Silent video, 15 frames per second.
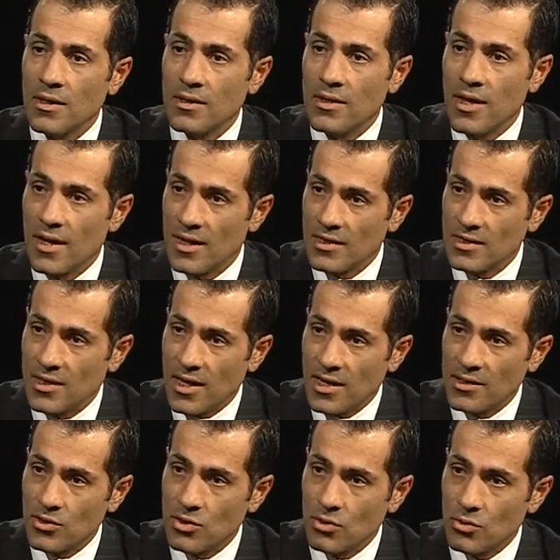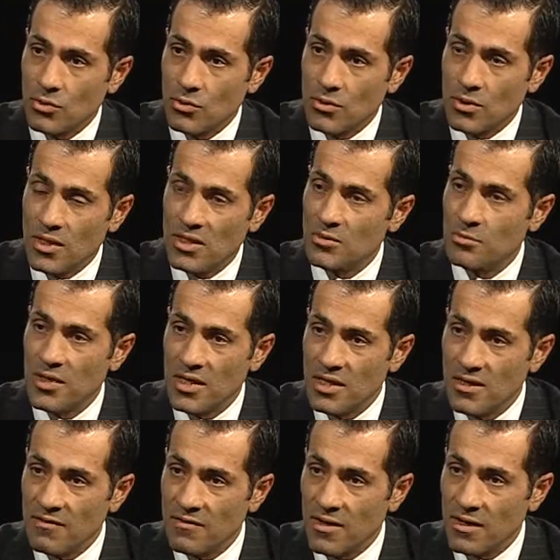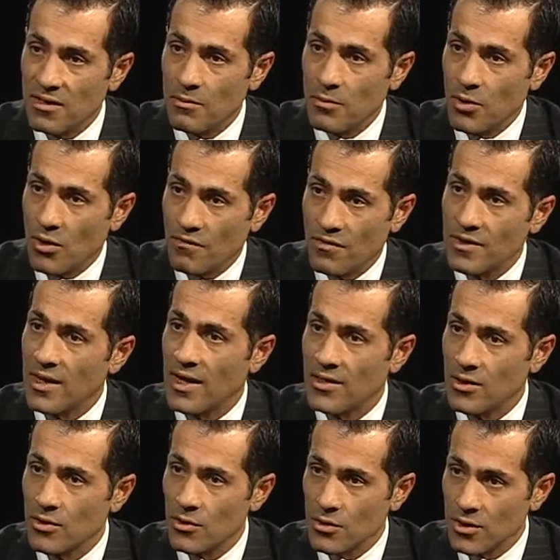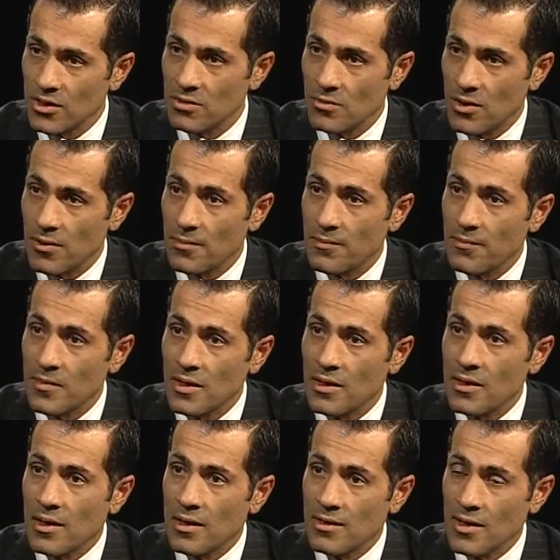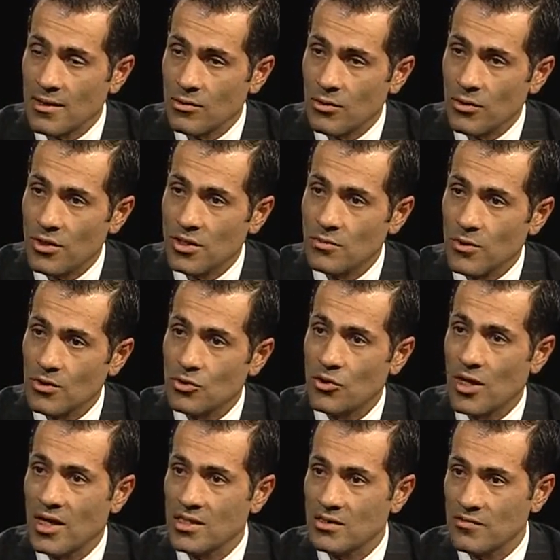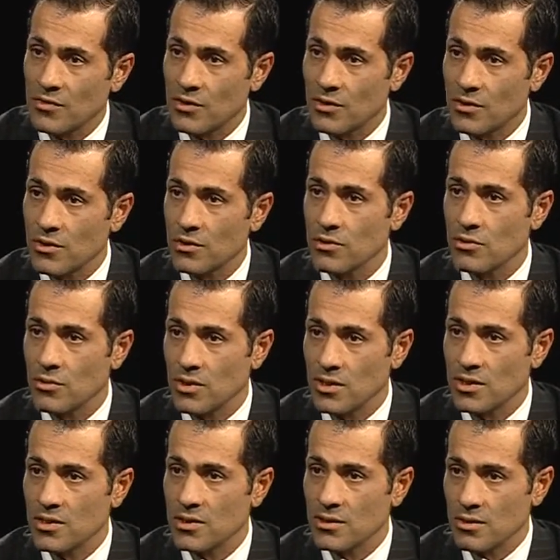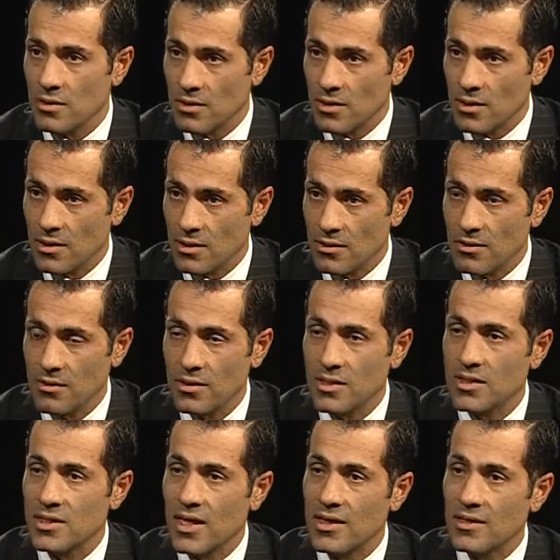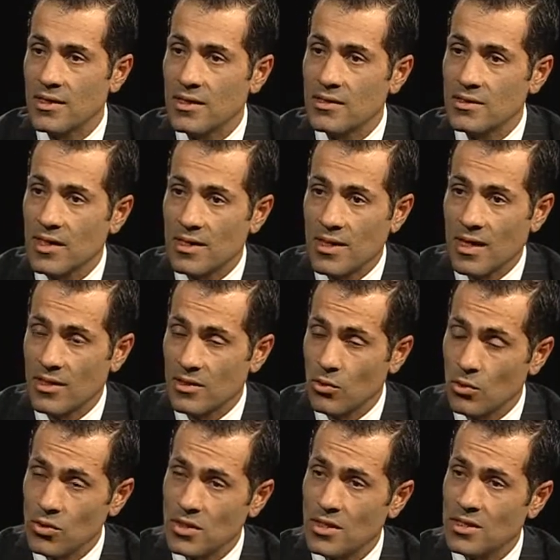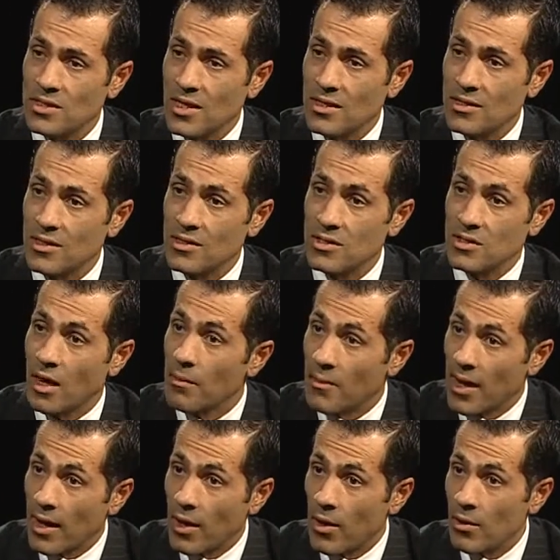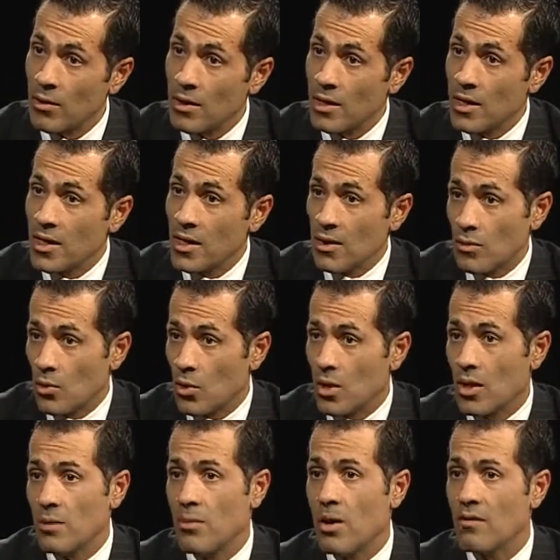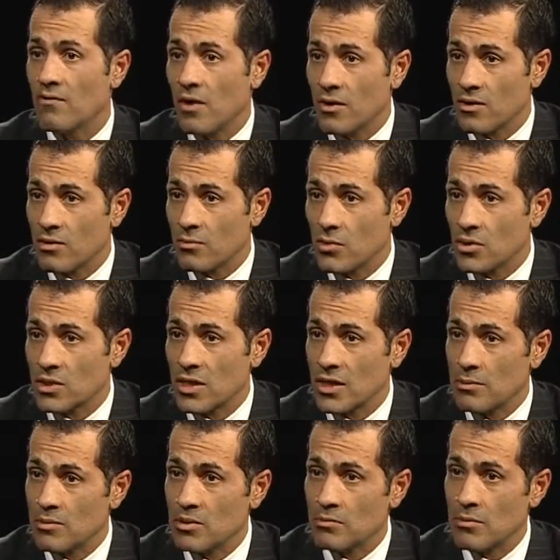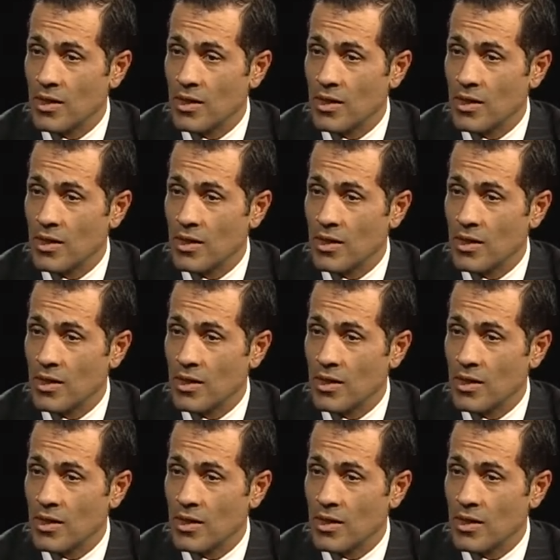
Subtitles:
It then extends to this belief that the Prophet had a charisma, and that charisma transferred to his descendants, and that those descendants somehow were above other Muslims